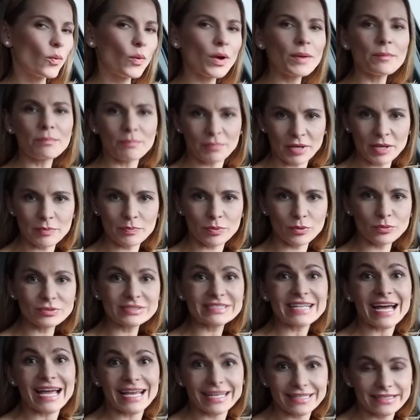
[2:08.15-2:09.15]
when
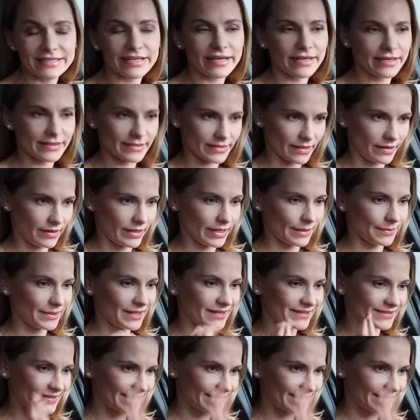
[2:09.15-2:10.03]
people take their time,